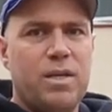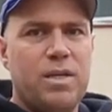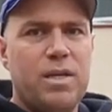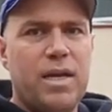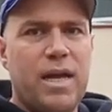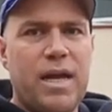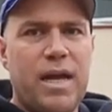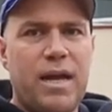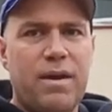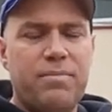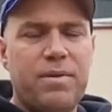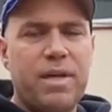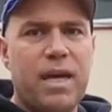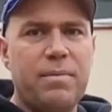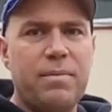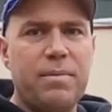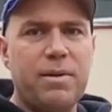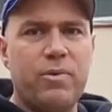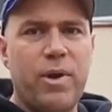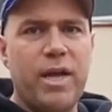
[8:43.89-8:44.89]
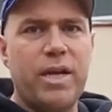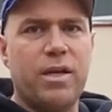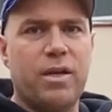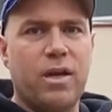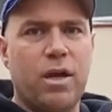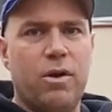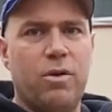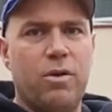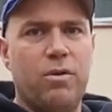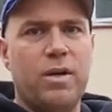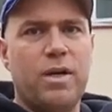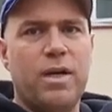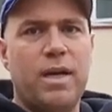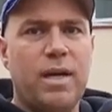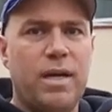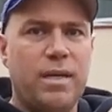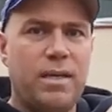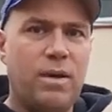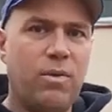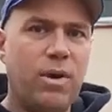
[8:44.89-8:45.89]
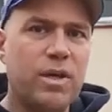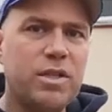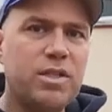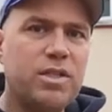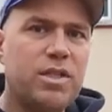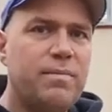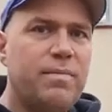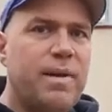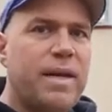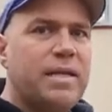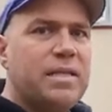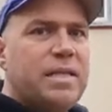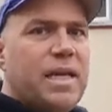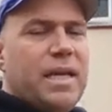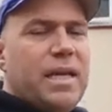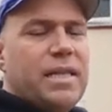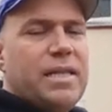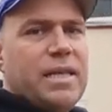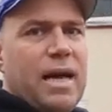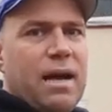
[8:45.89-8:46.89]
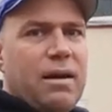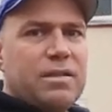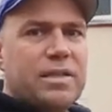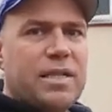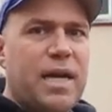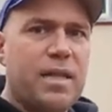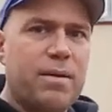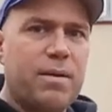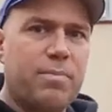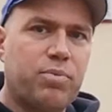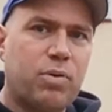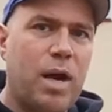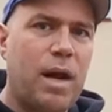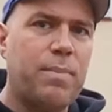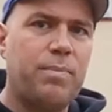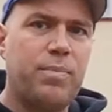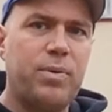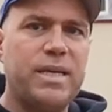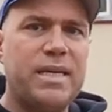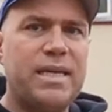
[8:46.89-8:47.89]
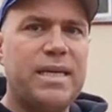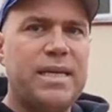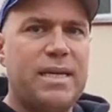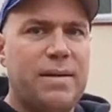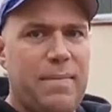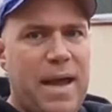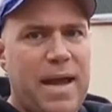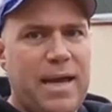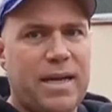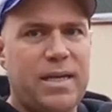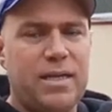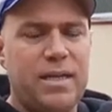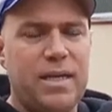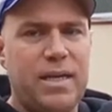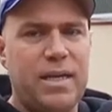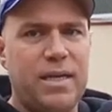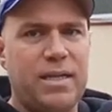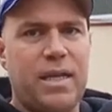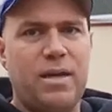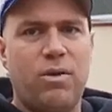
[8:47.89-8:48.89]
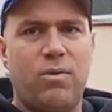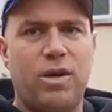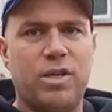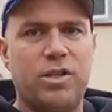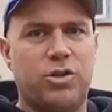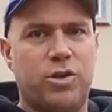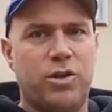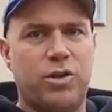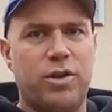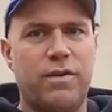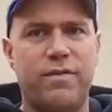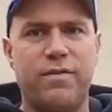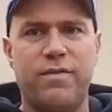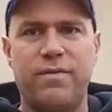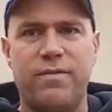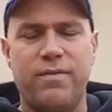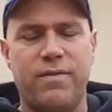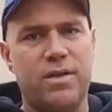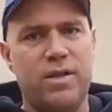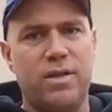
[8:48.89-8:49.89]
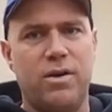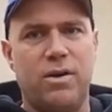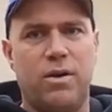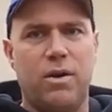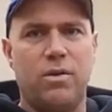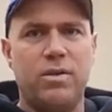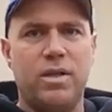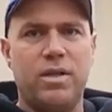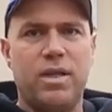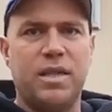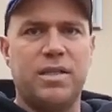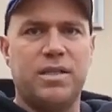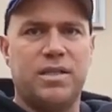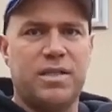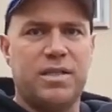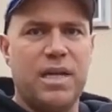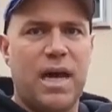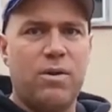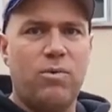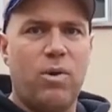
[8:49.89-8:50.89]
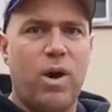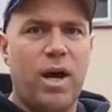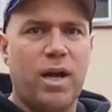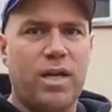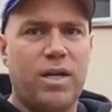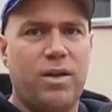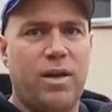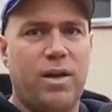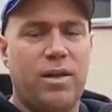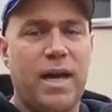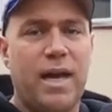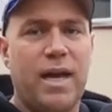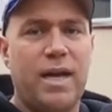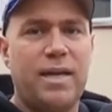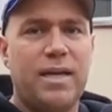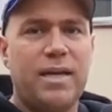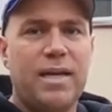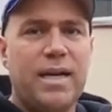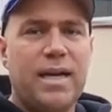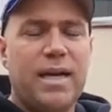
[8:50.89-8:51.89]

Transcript: You gotta be ready to go. They want you to maintain the outside of the property immaculate. They don't want dirt, you know, on the sidewalk and all that.